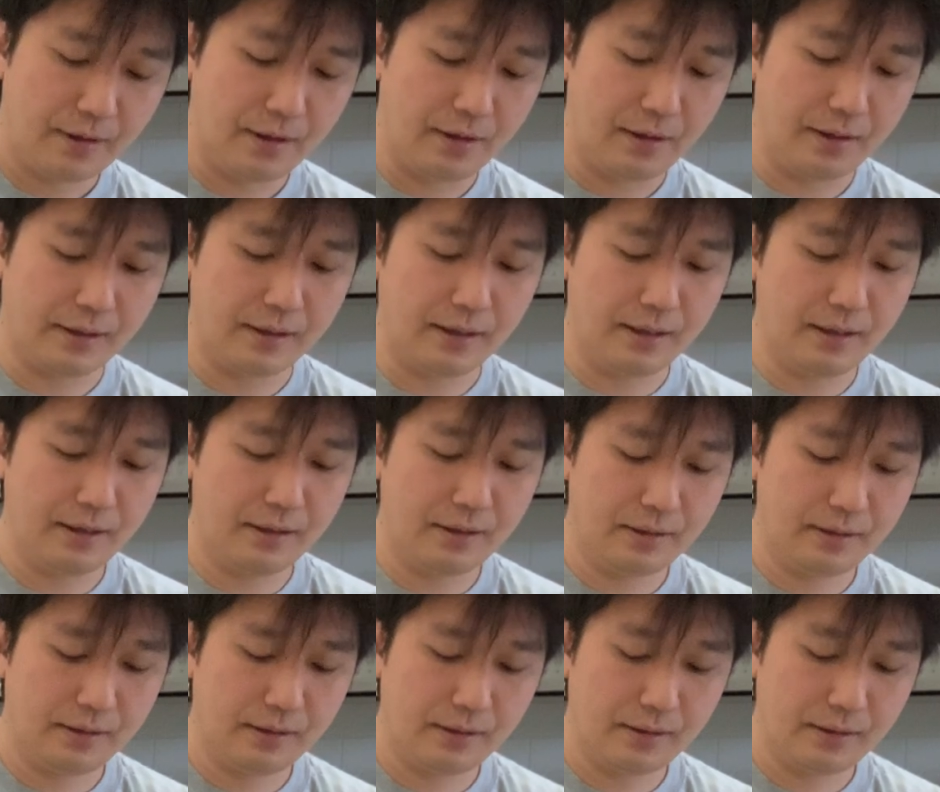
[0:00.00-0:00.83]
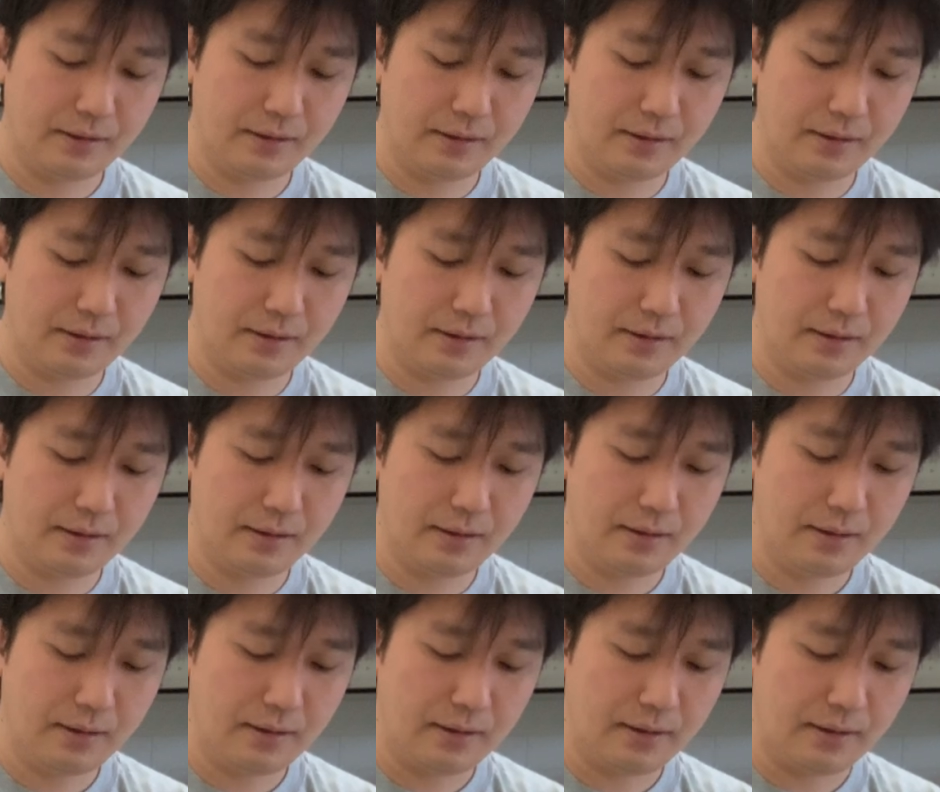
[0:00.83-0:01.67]
Okay.
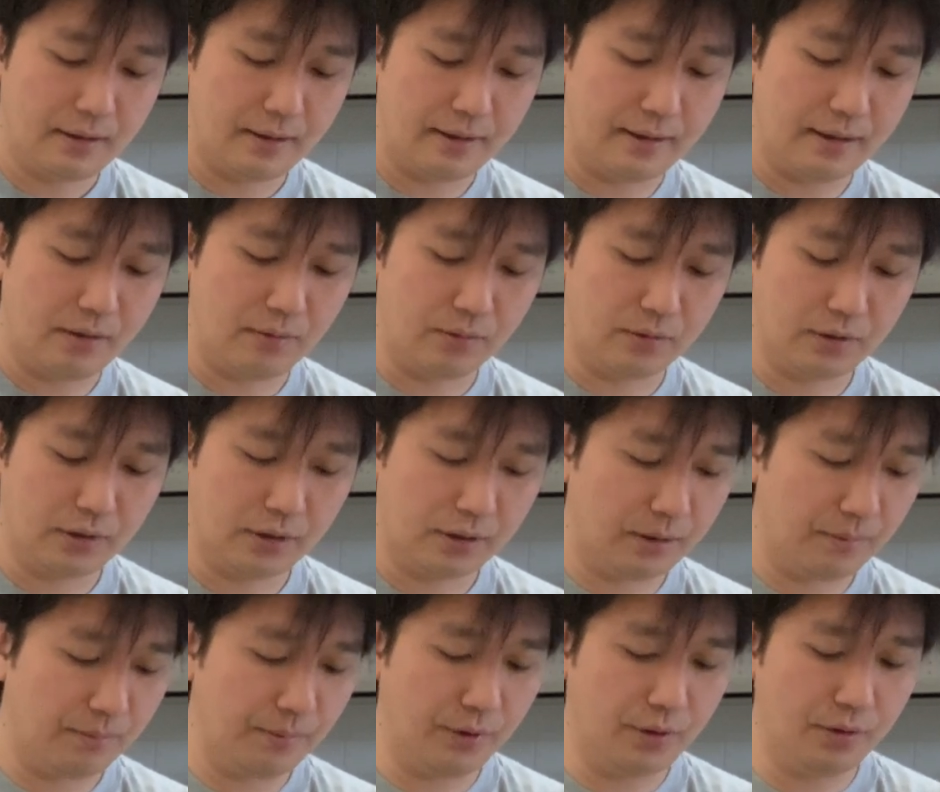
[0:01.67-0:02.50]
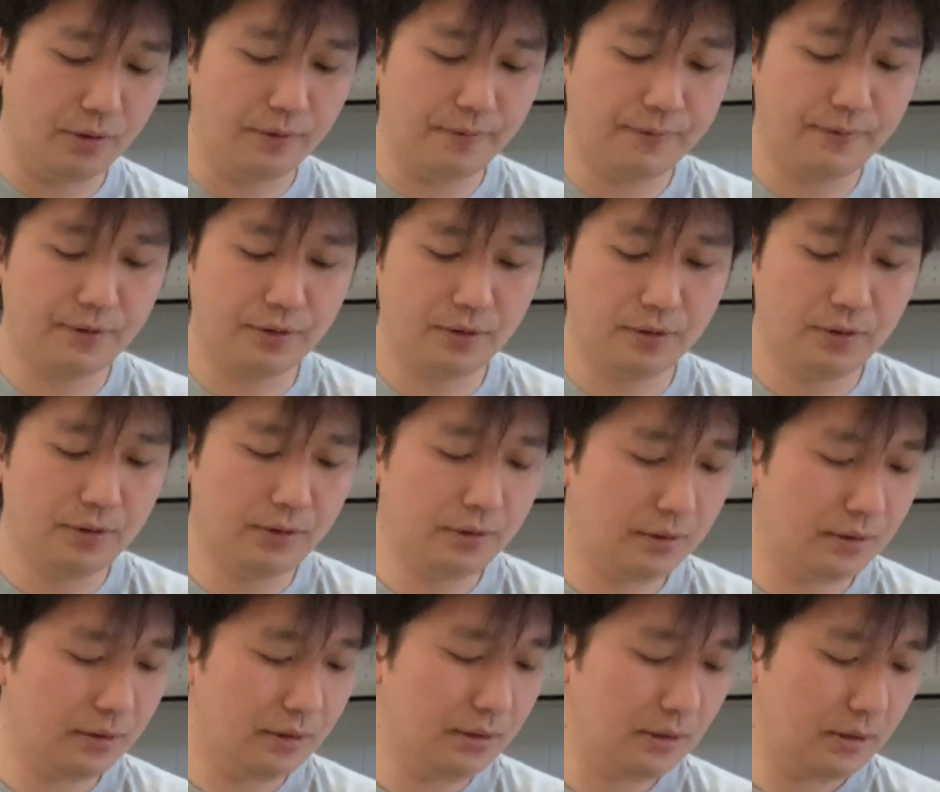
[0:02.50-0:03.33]
And now we're looking beautiful.
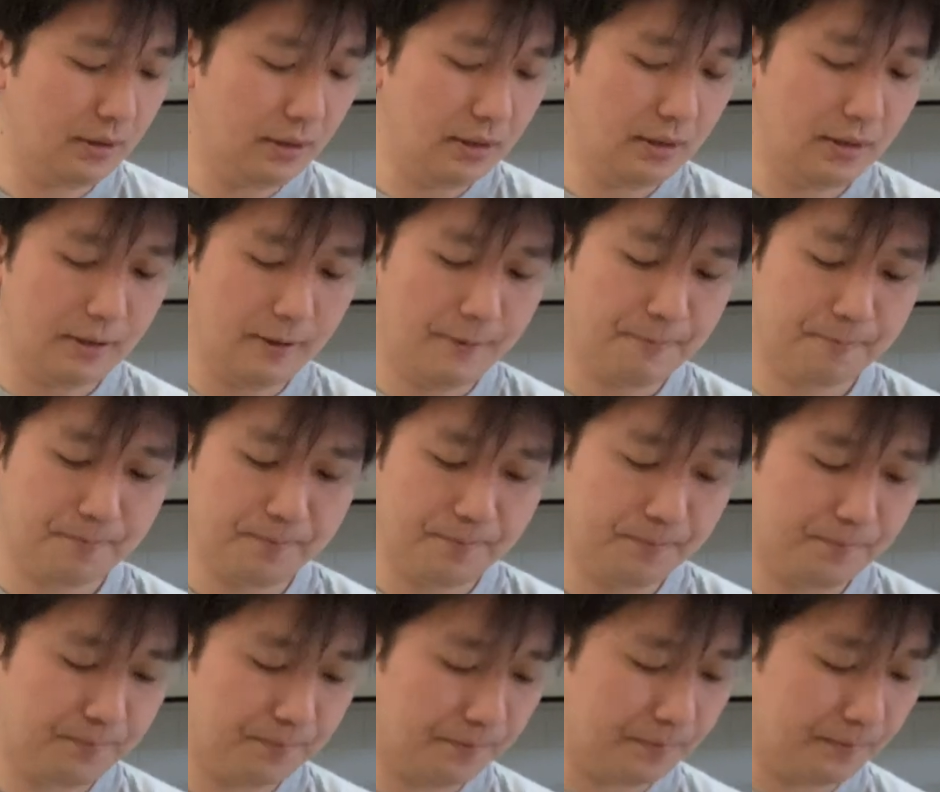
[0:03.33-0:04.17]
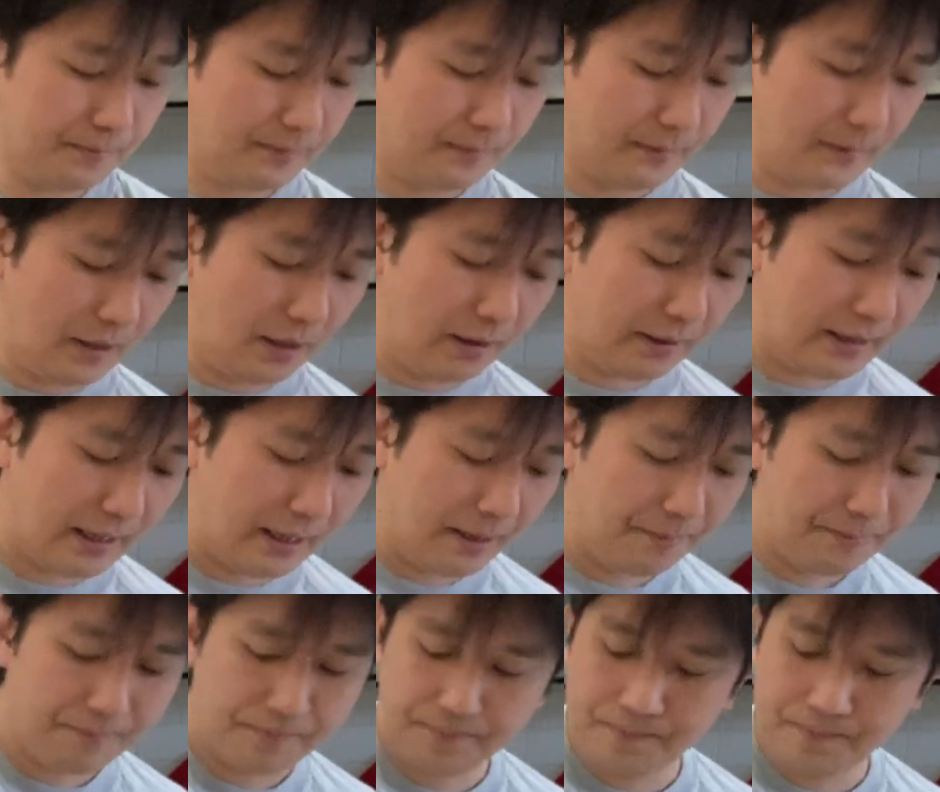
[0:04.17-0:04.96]
Okay.